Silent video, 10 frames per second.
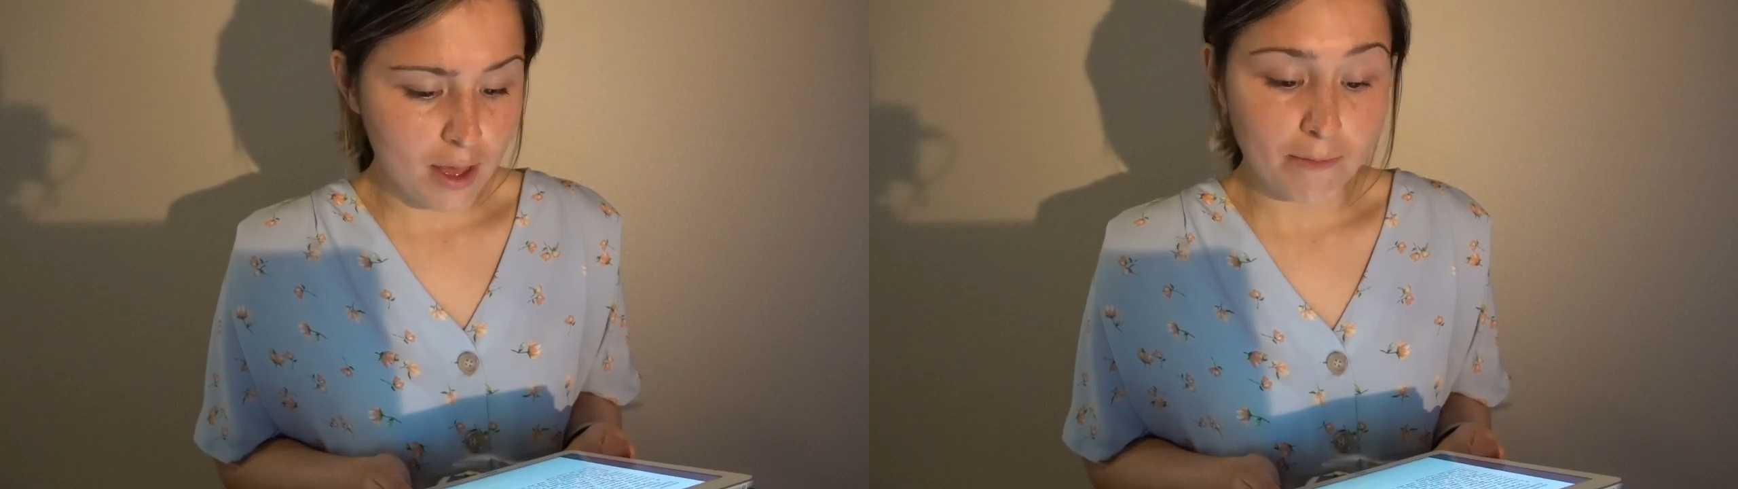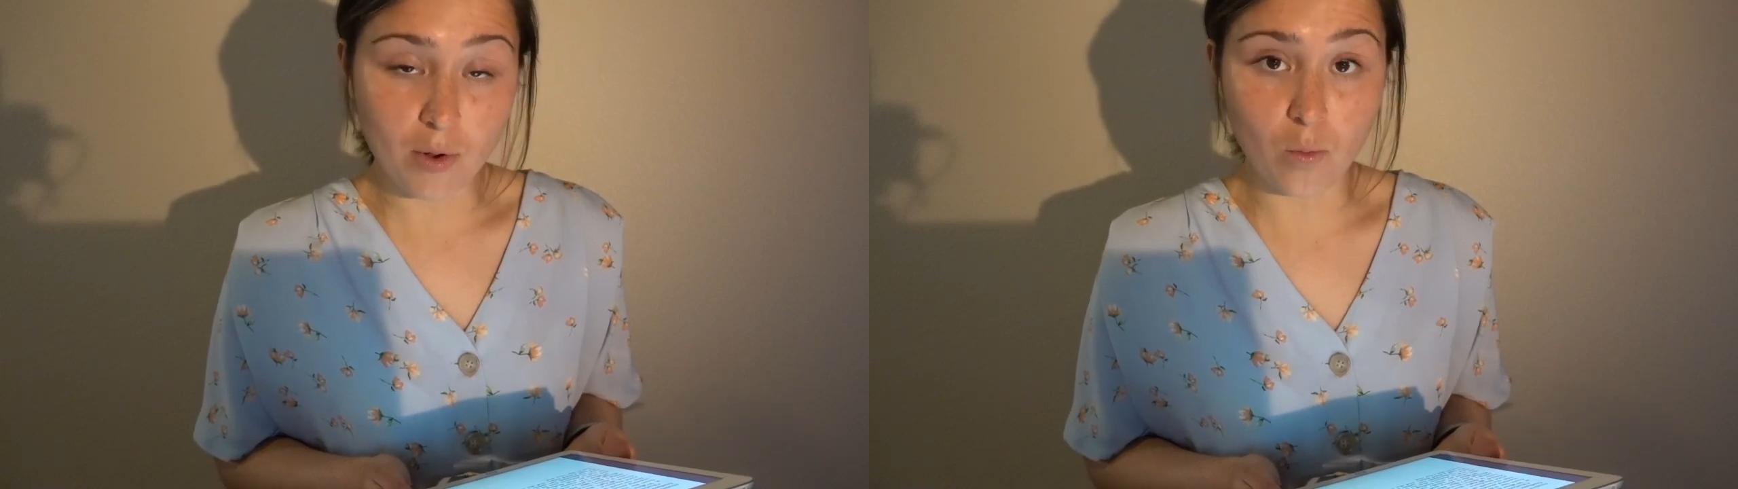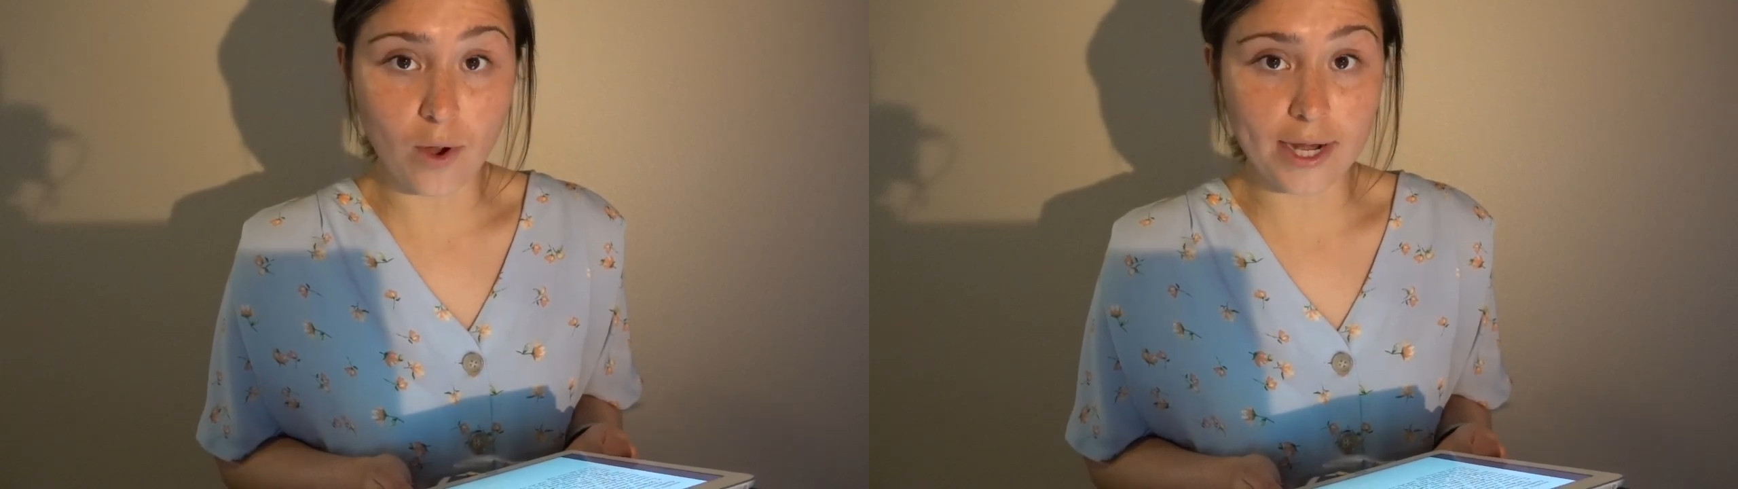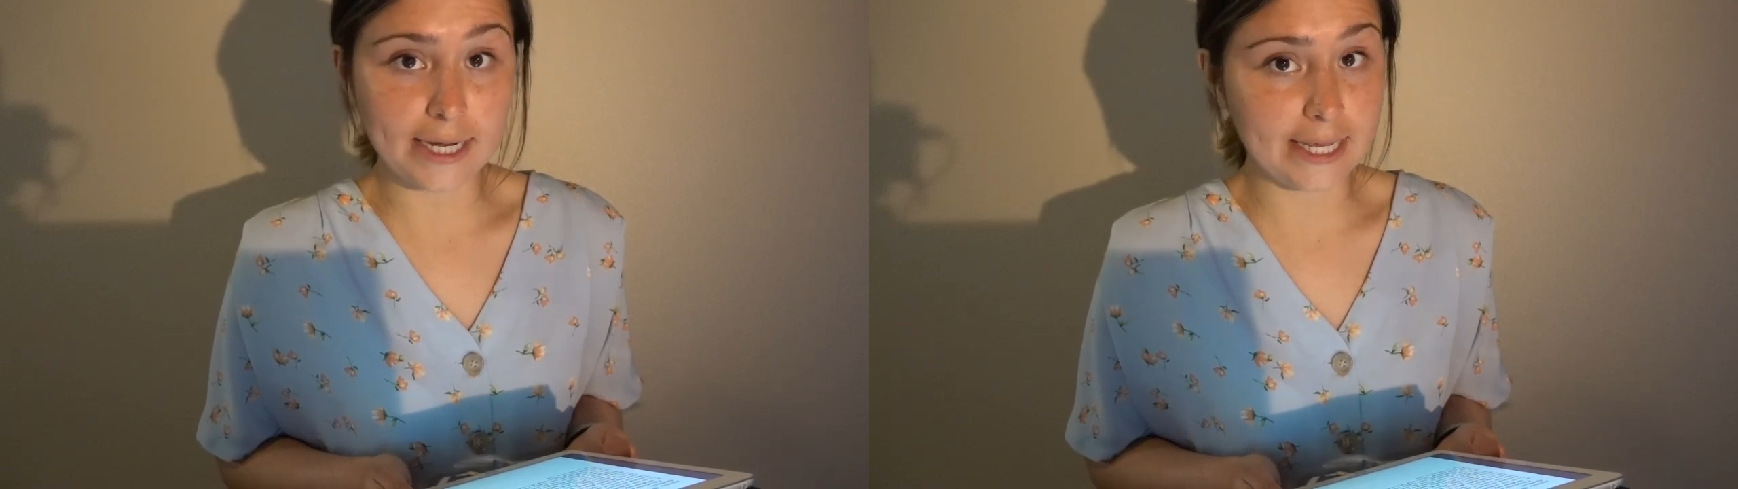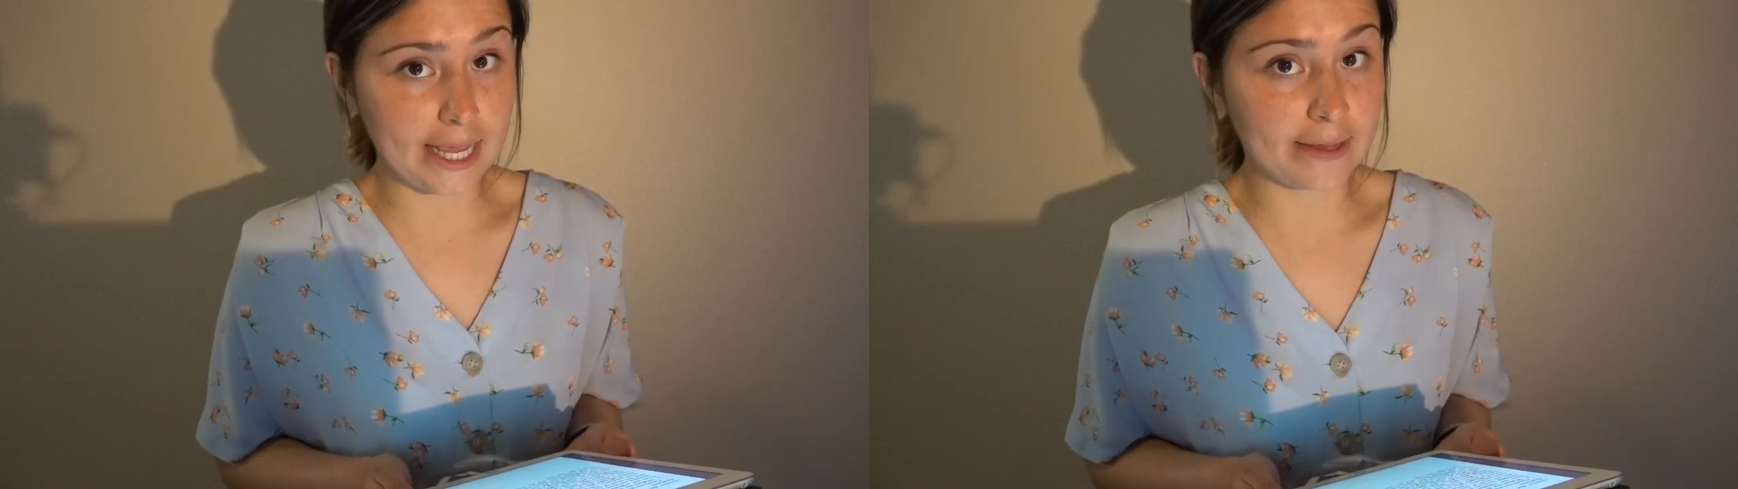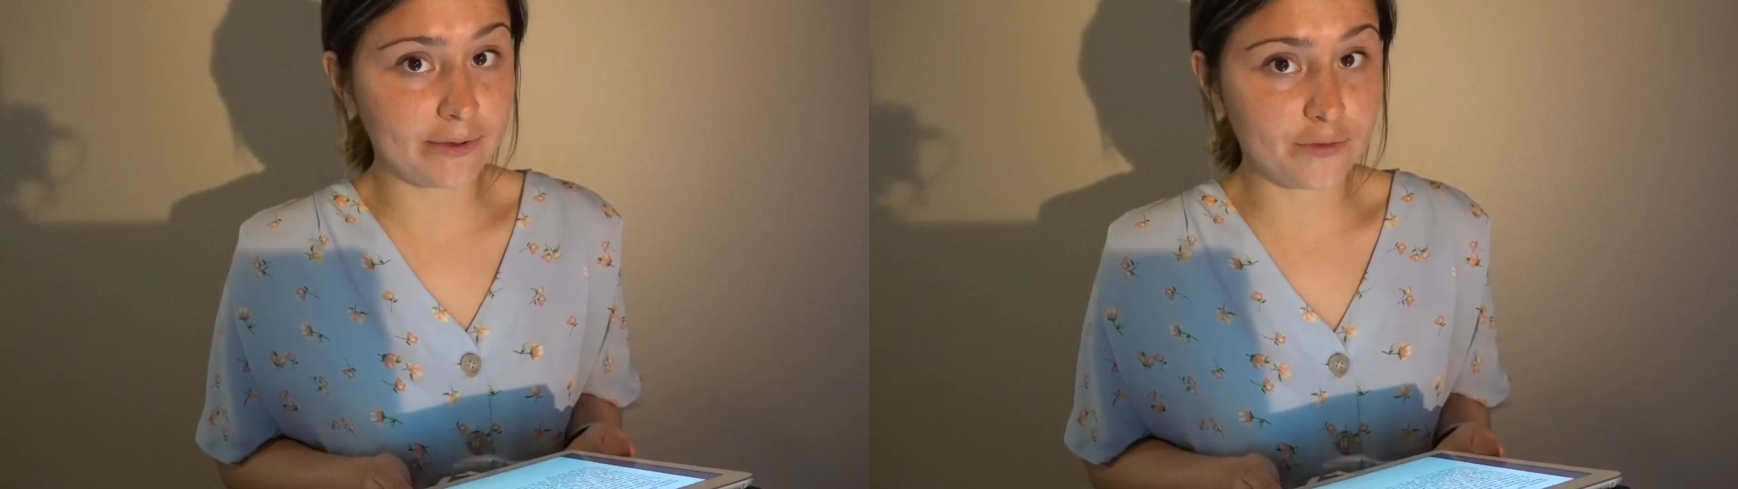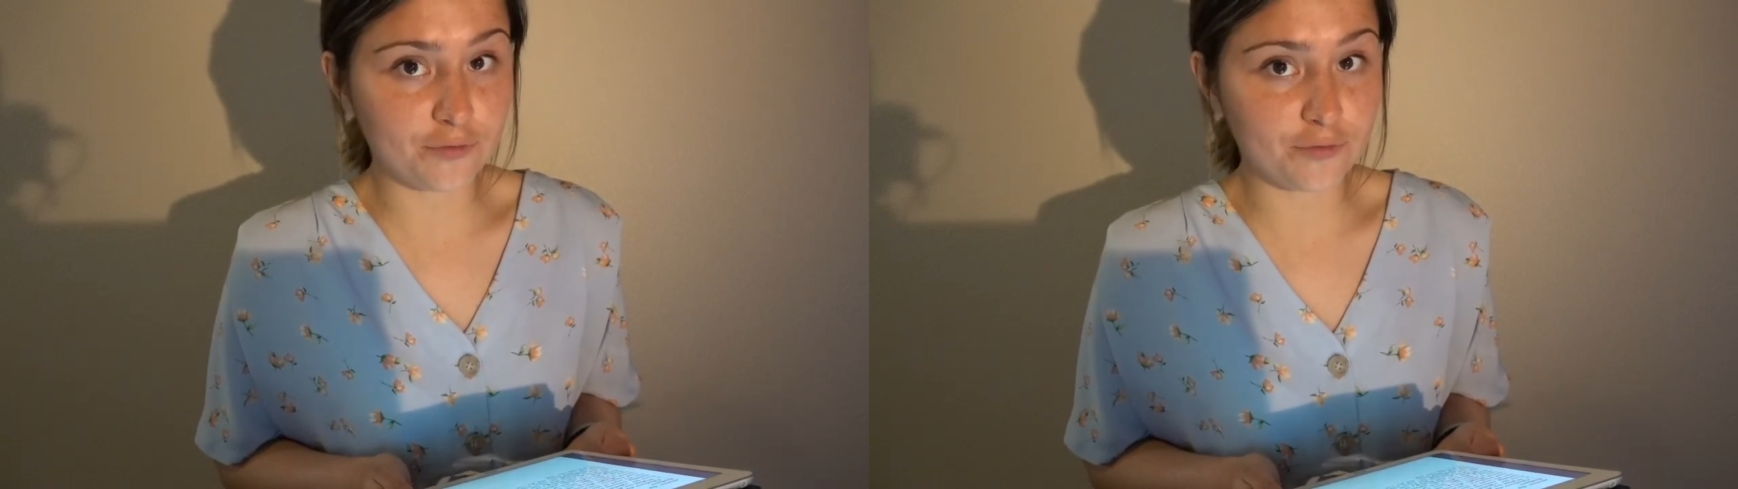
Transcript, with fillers: But what a gamble